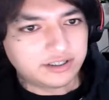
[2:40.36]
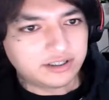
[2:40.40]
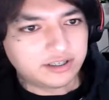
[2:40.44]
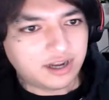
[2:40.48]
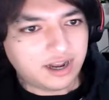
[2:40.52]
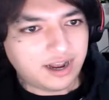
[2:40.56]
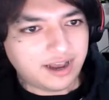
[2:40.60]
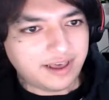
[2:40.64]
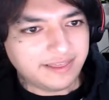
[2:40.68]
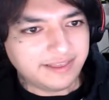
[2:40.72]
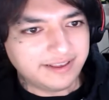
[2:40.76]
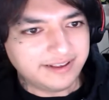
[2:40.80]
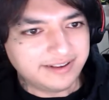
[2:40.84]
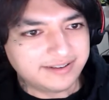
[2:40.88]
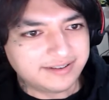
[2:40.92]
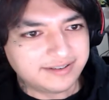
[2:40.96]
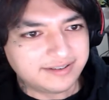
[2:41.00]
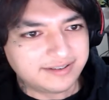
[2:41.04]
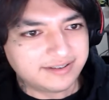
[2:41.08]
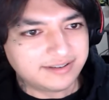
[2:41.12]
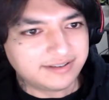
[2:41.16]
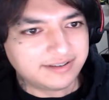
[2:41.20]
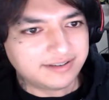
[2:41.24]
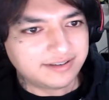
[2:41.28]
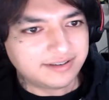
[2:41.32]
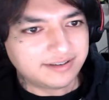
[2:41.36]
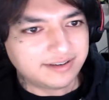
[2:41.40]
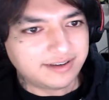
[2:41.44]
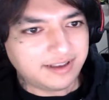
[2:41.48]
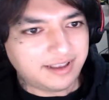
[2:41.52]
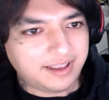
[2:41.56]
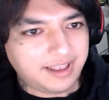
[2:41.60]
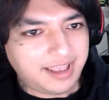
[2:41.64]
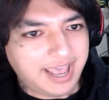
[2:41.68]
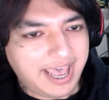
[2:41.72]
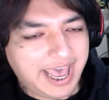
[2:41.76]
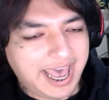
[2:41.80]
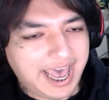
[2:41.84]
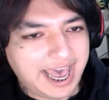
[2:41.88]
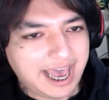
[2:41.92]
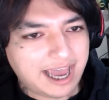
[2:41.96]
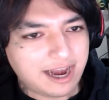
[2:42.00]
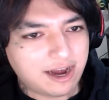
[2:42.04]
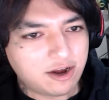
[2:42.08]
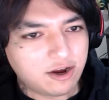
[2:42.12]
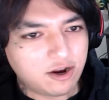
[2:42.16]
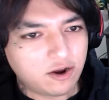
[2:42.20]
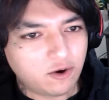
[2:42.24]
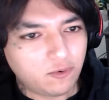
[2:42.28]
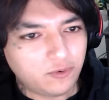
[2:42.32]
saw this.
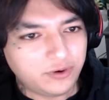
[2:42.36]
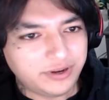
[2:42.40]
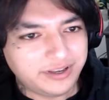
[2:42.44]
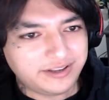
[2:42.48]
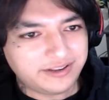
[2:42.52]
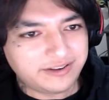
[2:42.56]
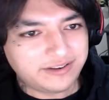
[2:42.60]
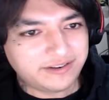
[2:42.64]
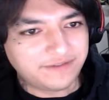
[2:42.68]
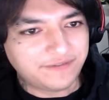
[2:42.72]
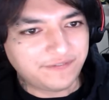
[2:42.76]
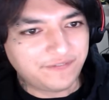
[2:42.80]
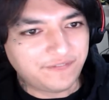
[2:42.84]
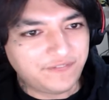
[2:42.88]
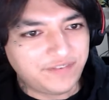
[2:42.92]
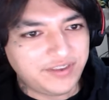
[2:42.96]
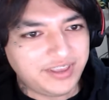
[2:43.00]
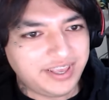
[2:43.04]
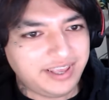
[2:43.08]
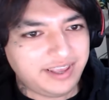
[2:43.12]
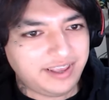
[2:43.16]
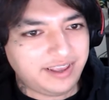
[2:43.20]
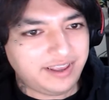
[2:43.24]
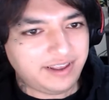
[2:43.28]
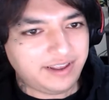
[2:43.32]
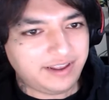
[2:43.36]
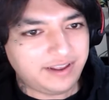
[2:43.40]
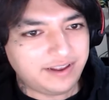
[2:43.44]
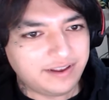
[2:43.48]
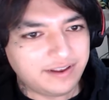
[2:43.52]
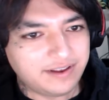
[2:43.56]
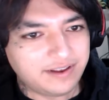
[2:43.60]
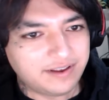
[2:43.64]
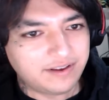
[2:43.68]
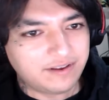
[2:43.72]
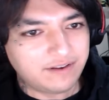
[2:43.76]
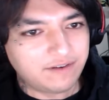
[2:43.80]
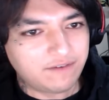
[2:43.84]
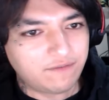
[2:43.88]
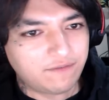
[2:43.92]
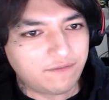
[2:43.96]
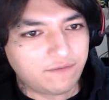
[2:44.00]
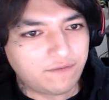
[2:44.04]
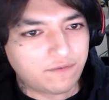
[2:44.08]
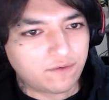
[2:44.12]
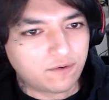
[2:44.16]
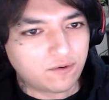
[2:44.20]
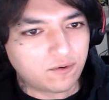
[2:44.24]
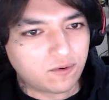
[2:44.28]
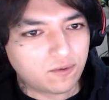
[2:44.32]
Add notice V
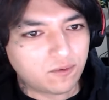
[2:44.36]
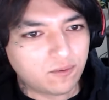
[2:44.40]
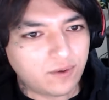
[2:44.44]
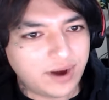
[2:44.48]
for